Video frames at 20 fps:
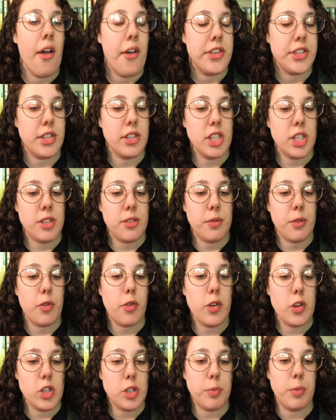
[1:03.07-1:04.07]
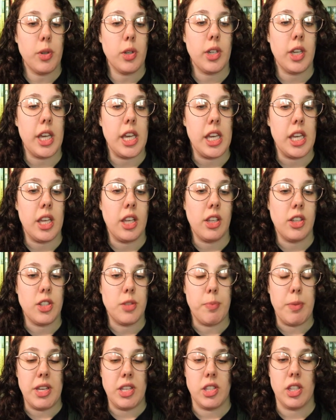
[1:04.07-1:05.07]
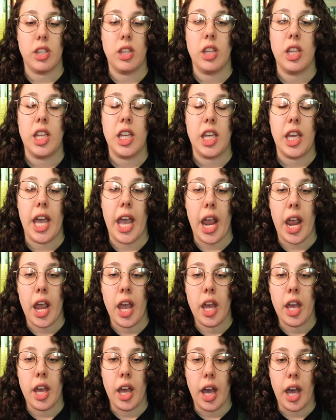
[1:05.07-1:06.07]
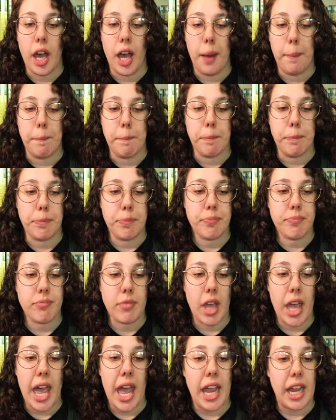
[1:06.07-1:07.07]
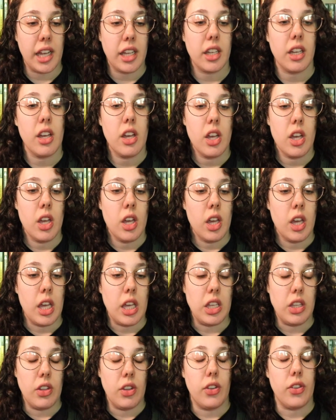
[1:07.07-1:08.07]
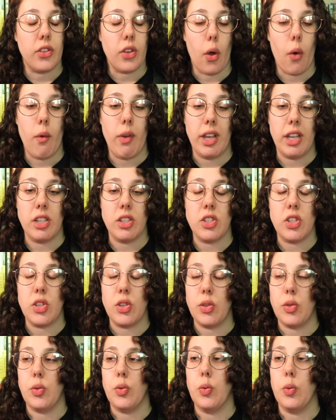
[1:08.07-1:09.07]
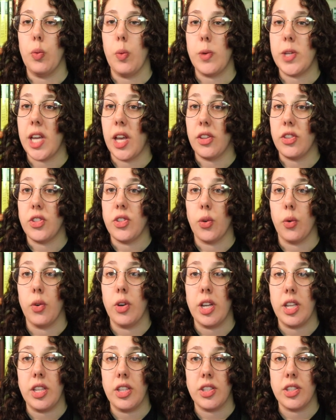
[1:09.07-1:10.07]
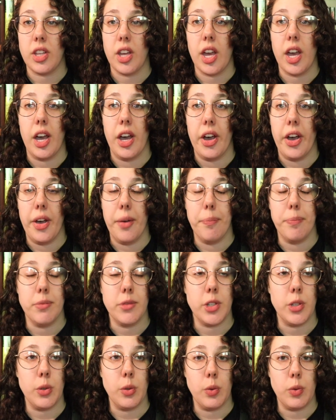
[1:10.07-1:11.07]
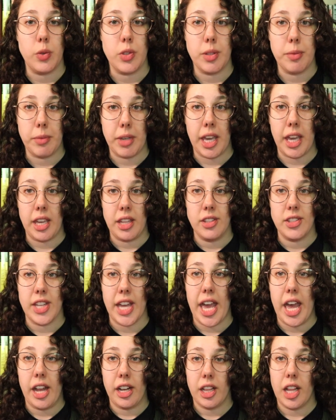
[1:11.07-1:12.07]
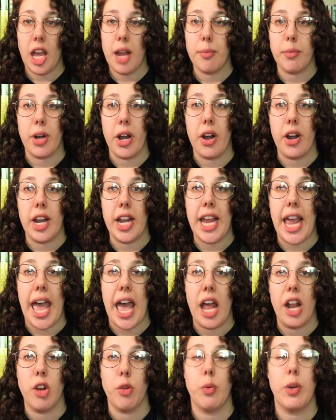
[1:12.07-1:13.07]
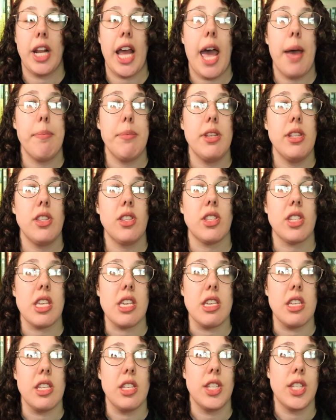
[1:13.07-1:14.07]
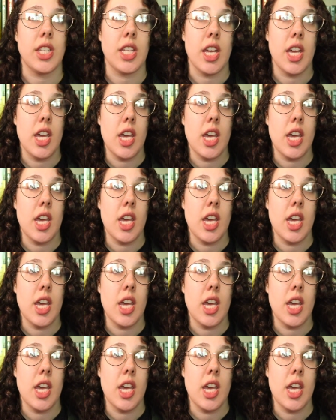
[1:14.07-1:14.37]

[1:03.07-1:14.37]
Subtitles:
So this first book is basically Hank is going to tell stories to some kids at a library, and what happens is